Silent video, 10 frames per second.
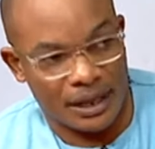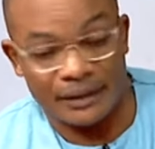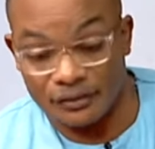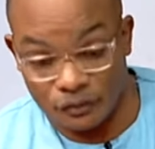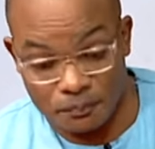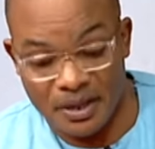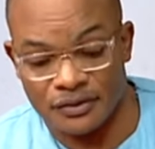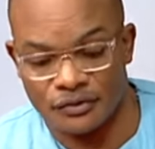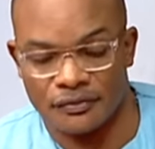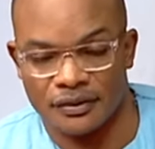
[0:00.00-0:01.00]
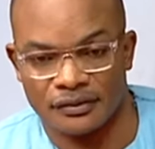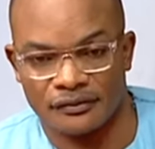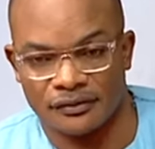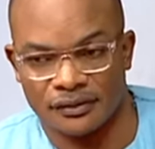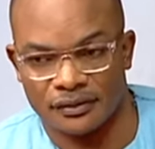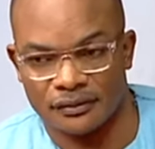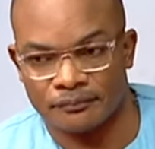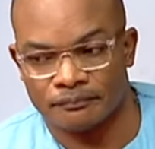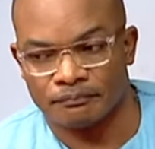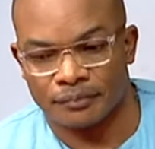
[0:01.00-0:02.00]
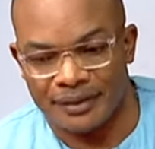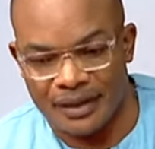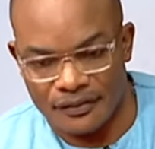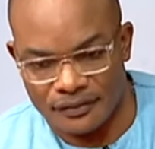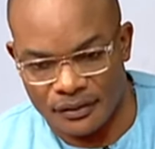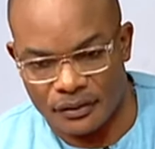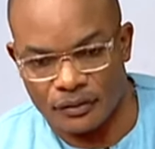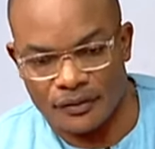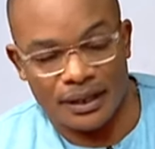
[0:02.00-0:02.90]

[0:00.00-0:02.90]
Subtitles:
And it's part of the Christian ethic or the